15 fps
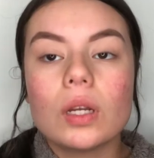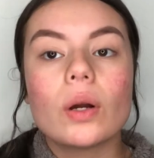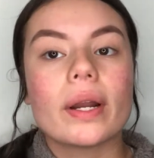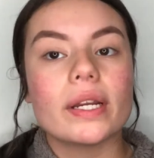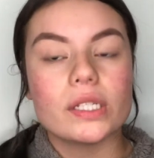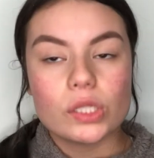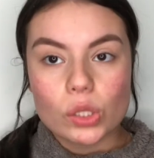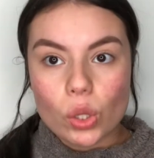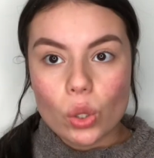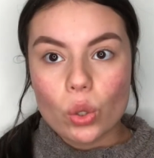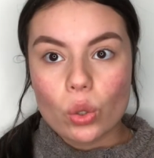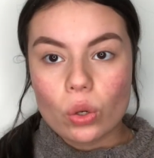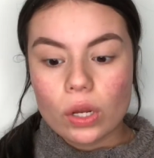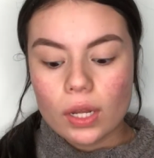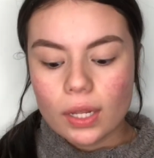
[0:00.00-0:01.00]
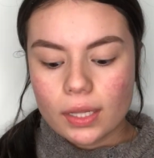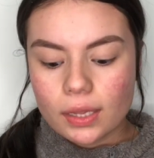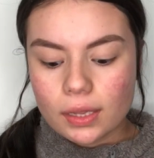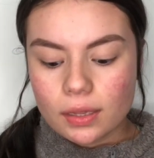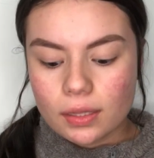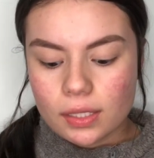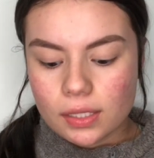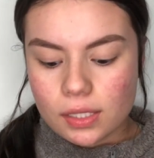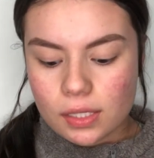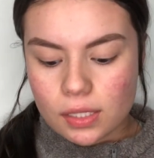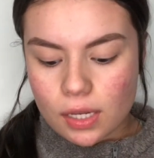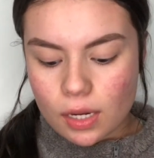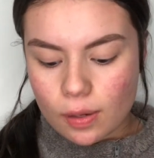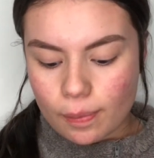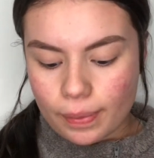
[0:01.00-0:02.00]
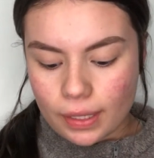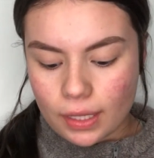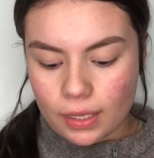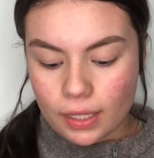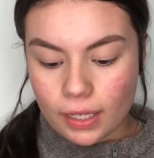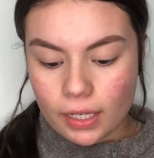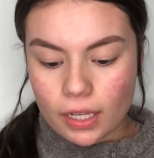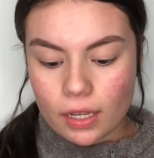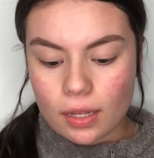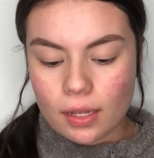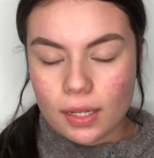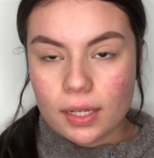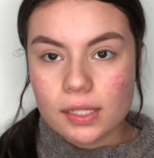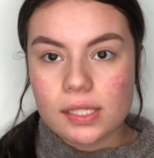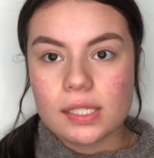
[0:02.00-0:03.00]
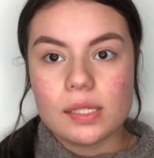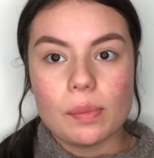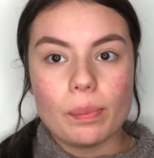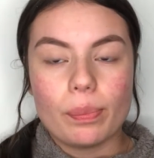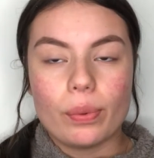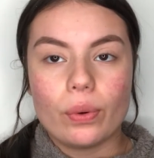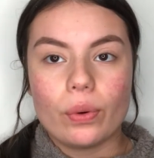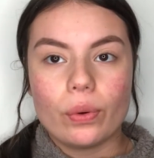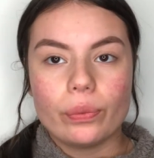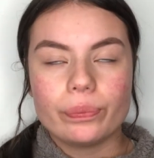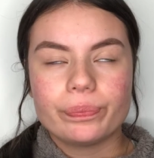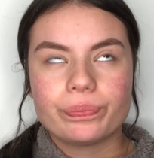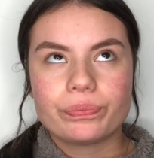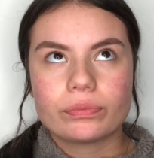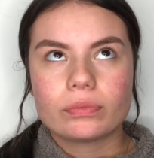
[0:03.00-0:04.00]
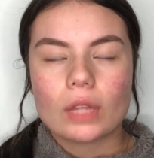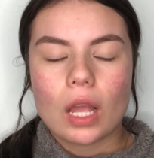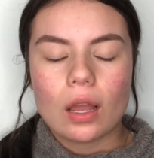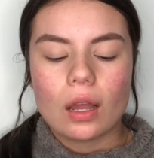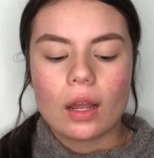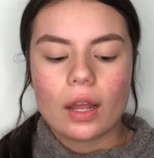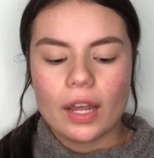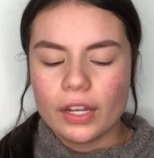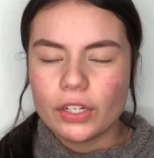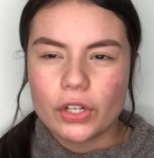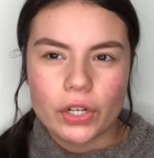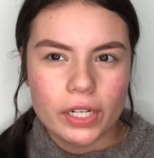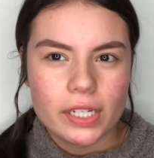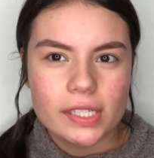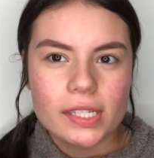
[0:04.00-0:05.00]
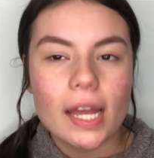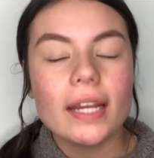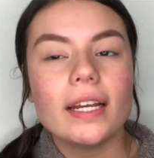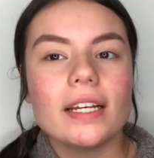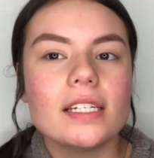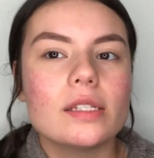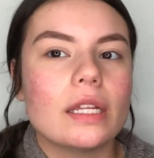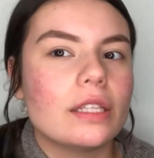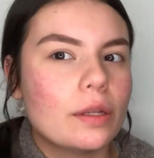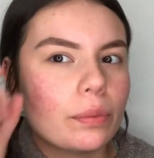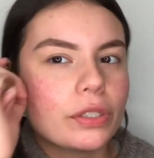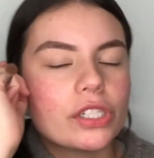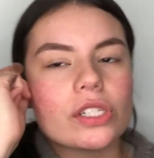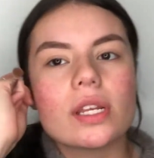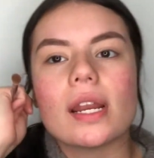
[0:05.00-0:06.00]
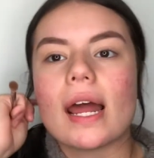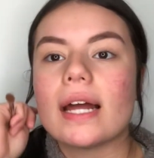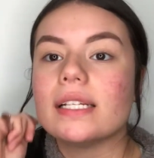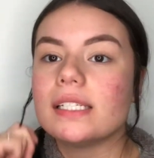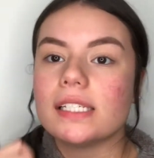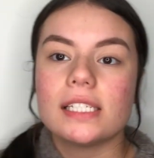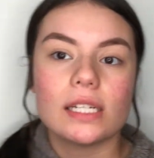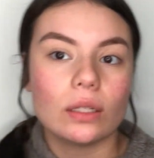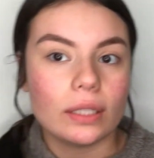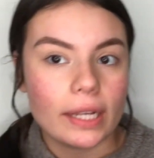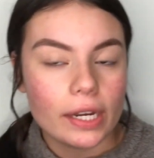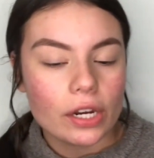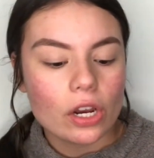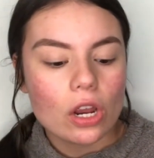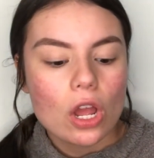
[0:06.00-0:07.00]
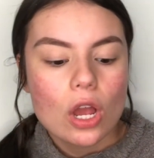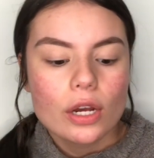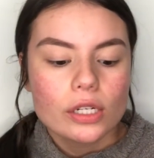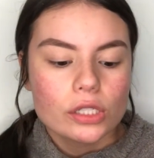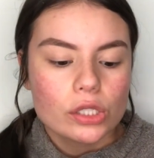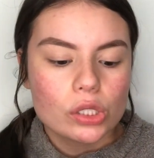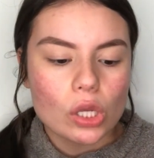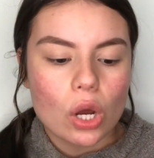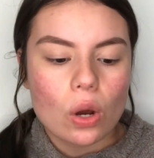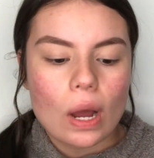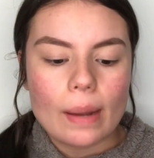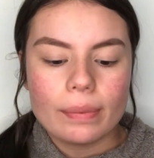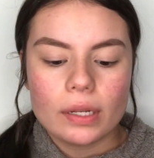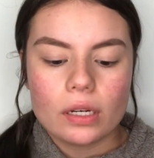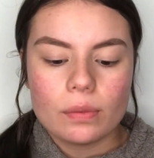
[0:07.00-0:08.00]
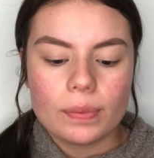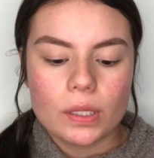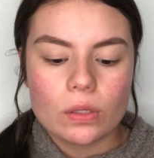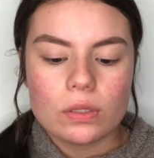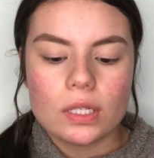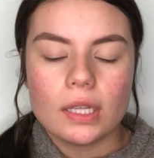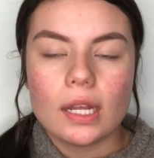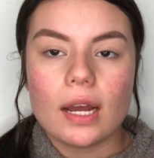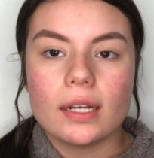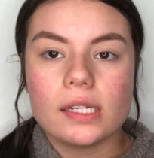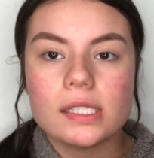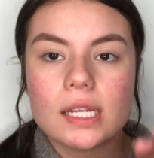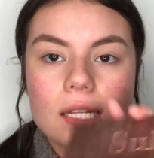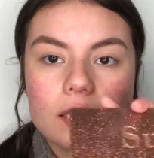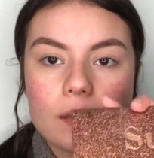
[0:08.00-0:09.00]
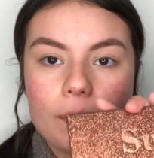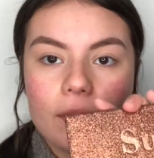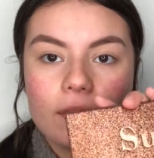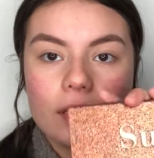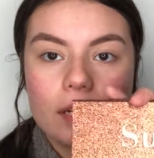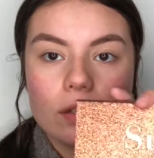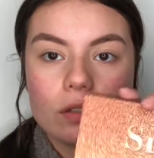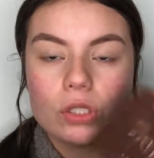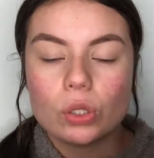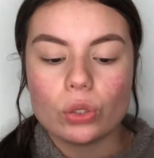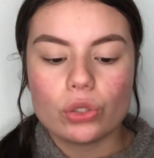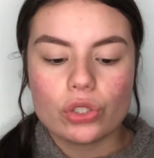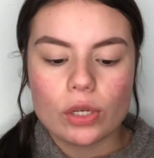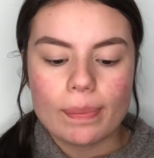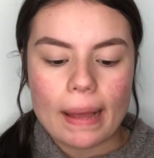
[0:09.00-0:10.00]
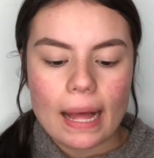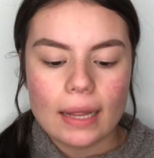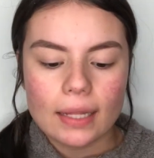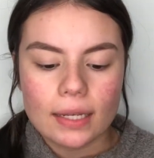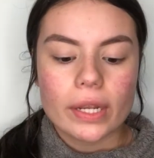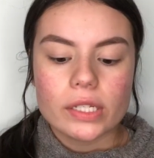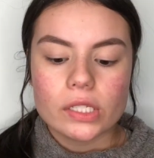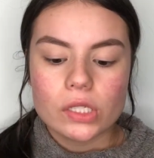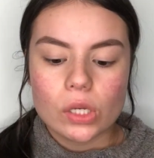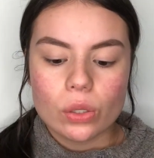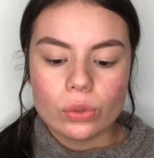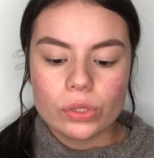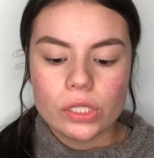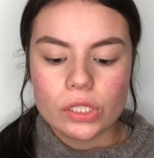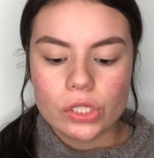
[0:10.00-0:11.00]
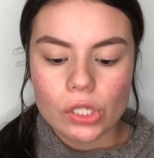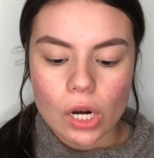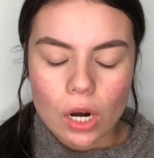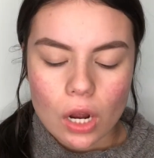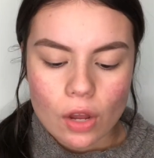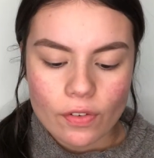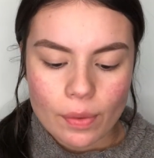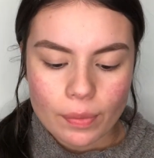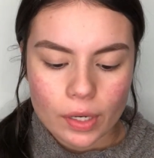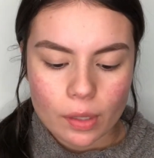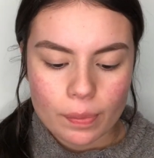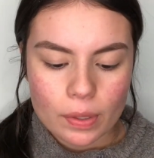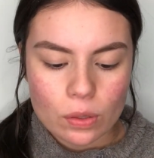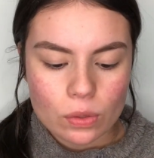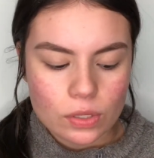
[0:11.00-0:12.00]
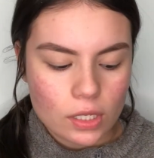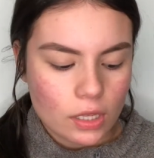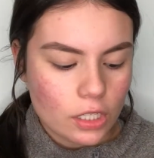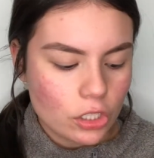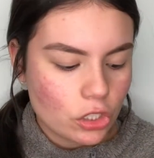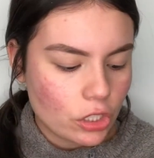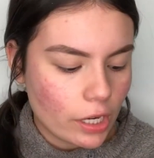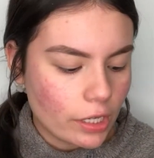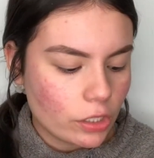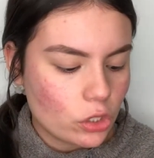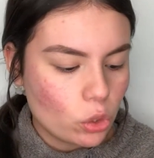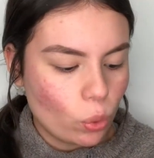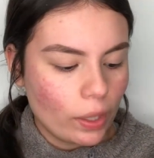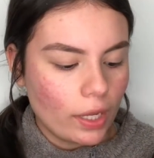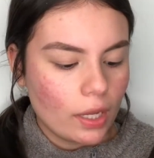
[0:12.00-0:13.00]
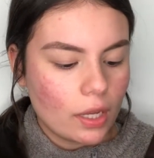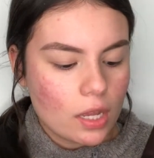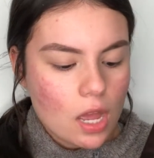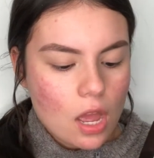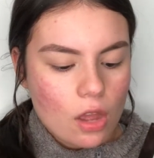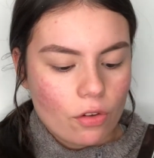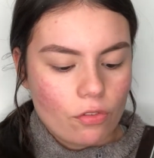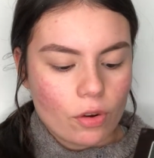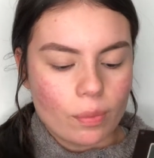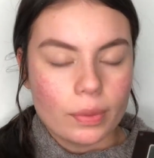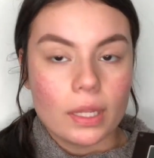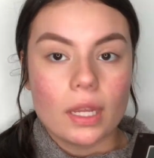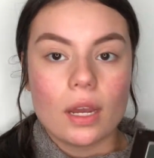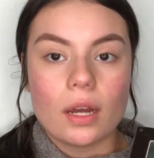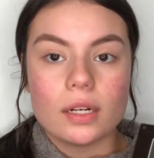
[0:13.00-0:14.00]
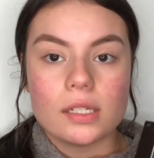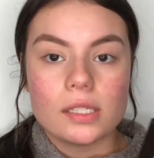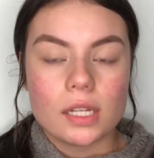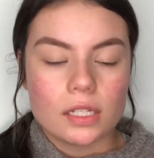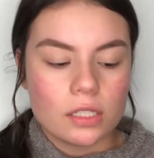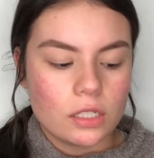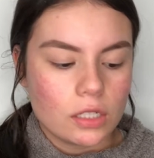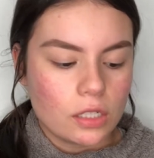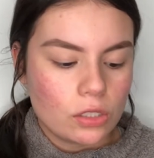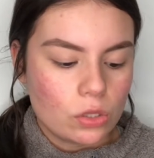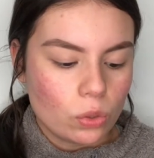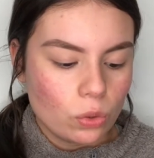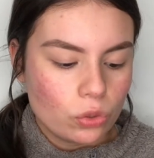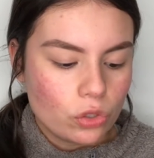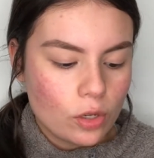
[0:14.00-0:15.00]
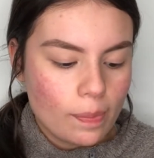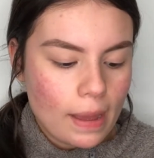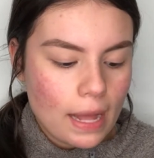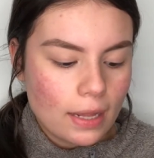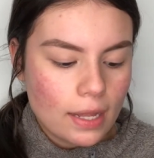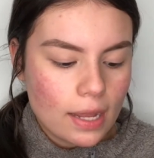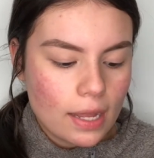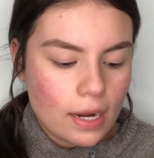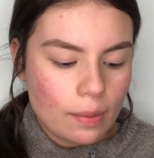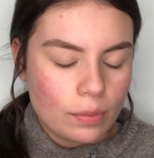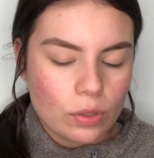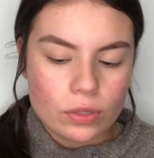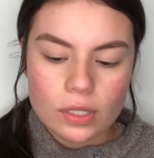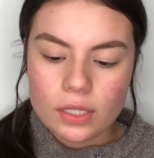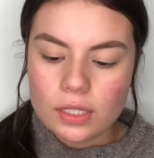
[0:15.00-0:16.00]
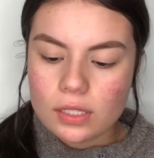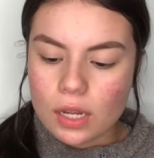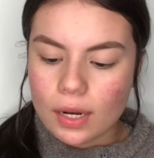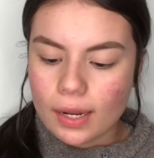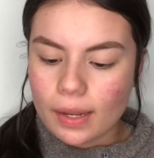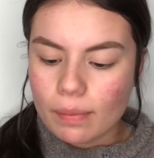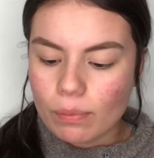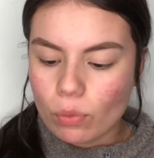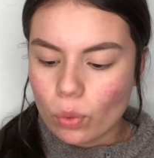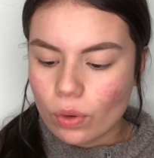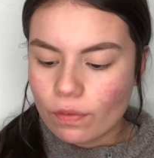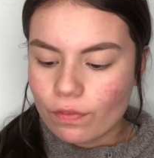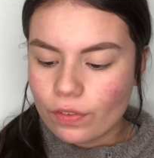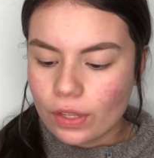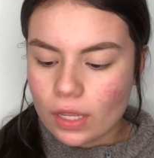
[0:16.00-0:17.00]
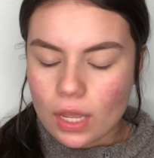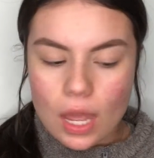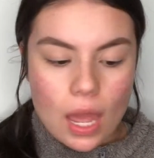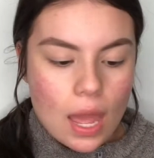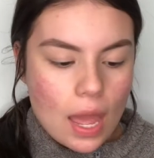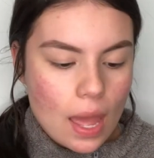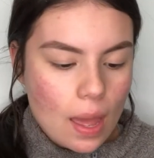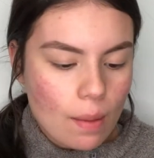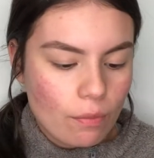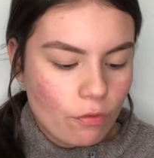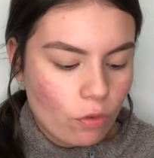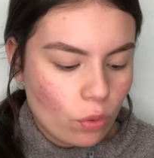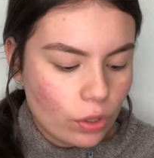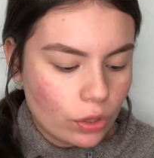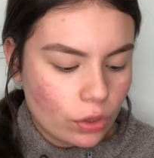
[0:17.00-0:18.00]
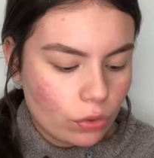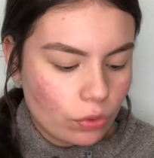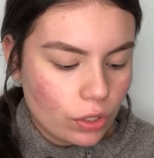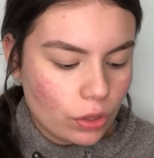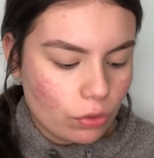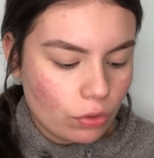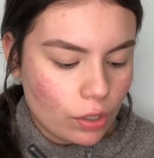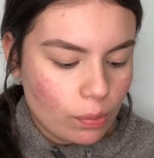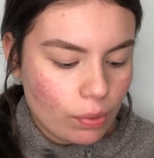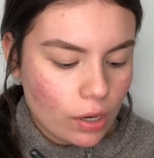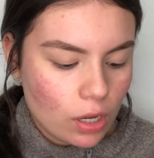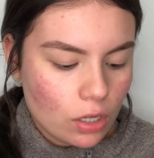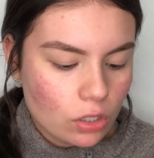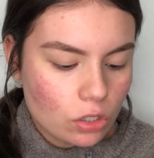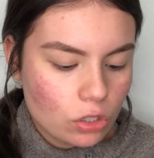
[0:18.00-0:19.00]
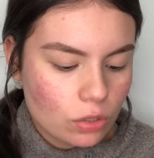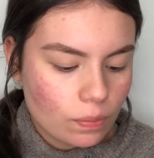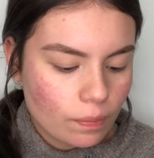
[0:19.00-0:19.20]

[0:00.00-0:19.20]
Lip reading: Okay, so this is gonna be like a simple cut crease, I guess, and then we're just gonna add detail later. So I'm gonna be using the Anastacia Beverly Hills Sultry palette. So to start off, I'm gonna be using the shade Twig from the Anastacia Sultry palette, and I'm using this on a Morphe M433 brush.